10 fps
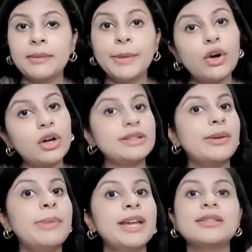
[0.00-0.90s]
because
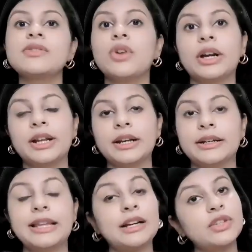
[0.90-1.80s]
their base is not
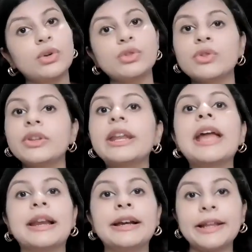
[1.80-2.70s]
clear. That is also the
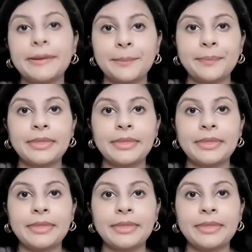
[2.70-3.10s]
reality.